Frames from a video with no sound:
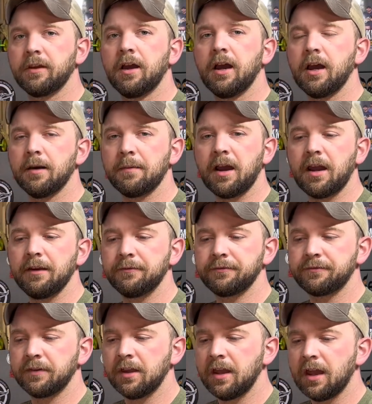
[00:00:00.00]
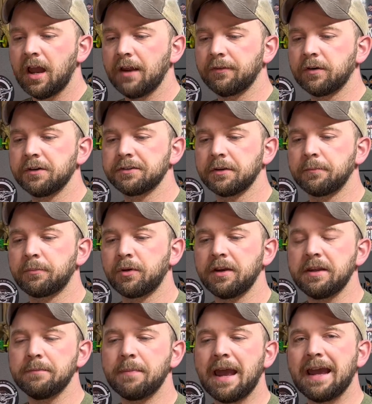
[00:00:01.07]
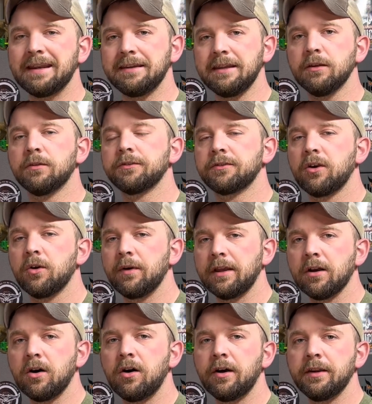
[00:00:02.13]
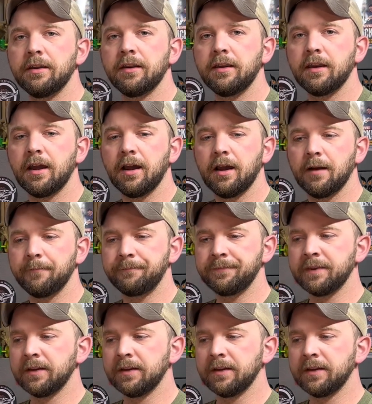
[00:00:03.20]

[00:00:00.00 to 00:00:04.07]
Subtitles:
I've heard some pretty bad deals going on.